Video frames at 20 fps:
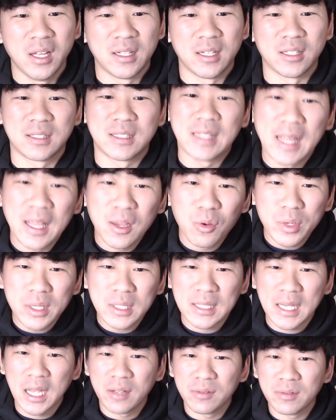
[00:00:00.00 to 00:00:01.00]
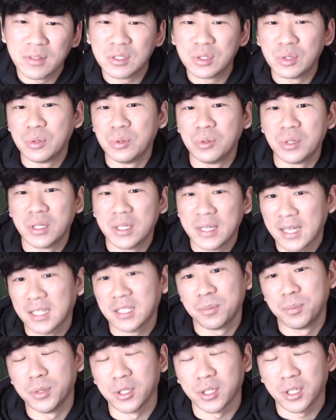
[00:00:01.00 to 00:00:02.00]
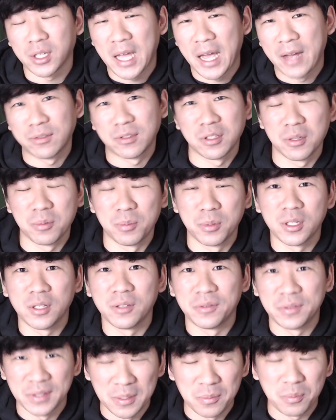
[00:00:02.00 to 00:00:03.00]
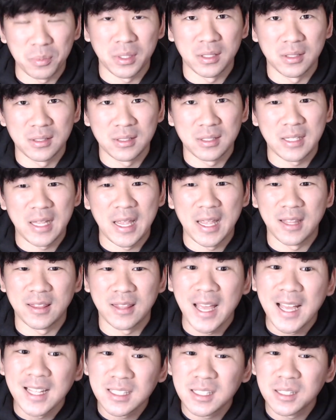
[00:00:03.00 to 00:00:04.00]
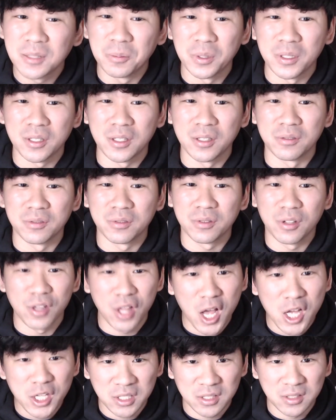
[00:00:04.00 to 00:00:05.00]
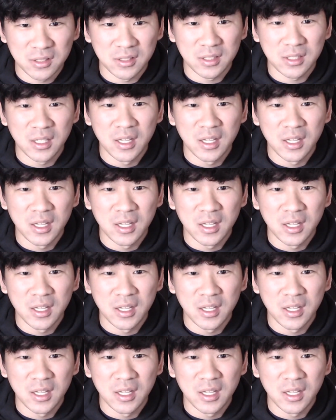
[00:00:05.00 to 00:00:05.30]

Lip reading: Now, today we dive into the next book after the book of Philippians, and that's the book of Colossians.